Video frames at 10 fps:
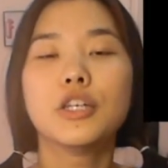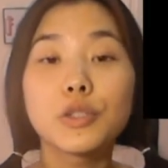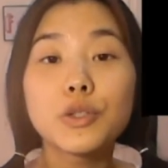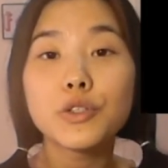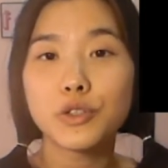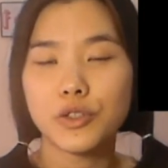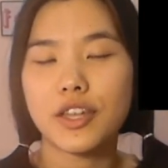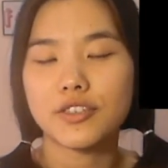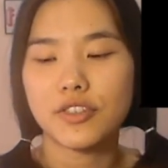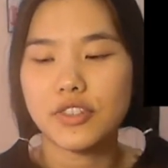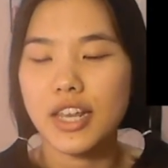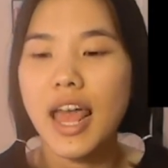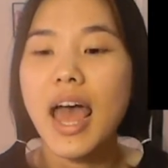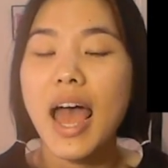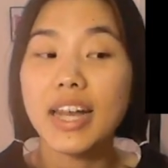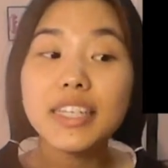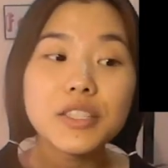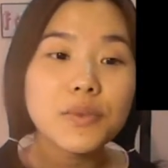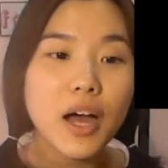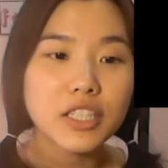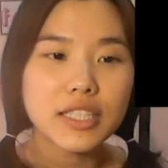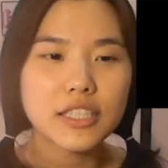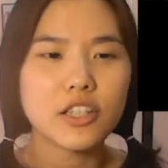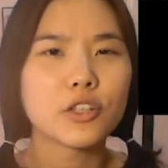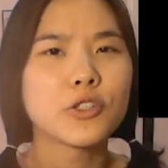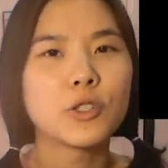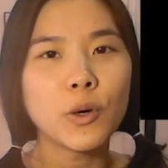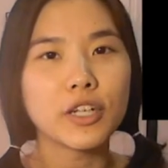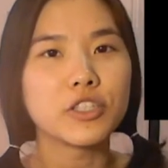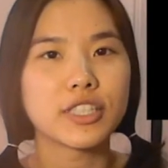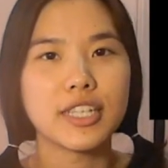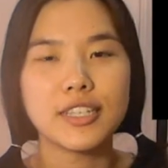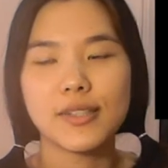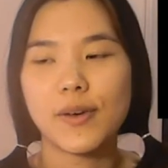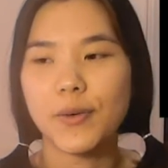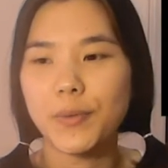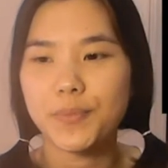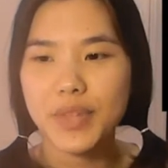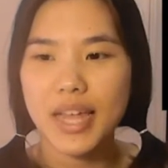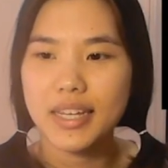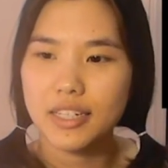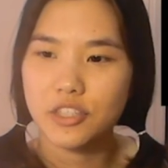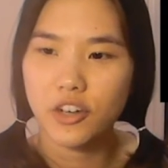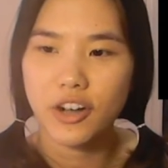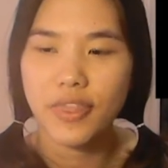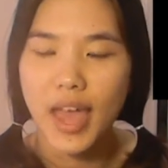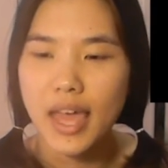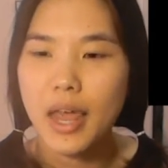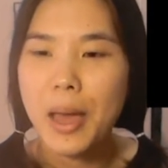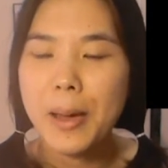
School 2015. I need to watch because it looks so interesting, so I need to start on that.